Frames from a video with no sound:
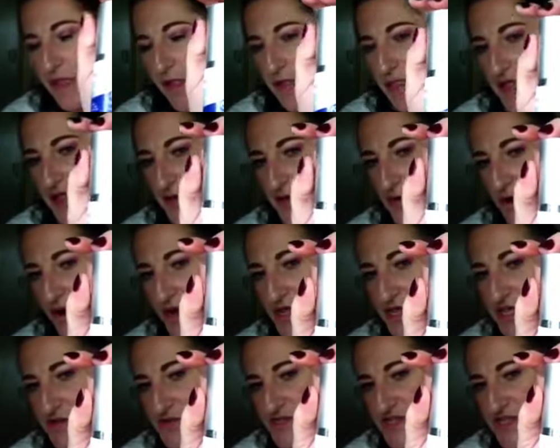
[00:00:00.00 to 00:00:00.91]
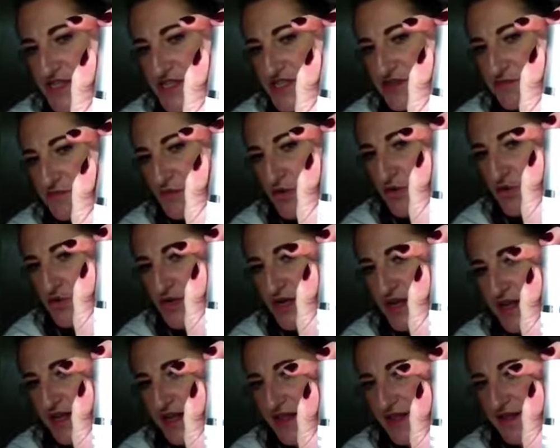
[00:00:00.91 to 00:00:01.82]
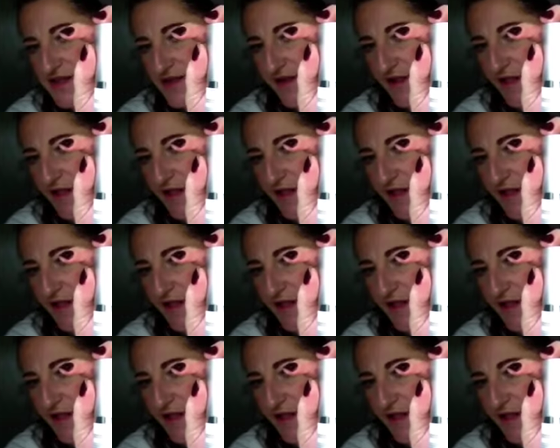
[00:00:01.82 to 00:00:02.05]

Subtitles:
Now I use this morning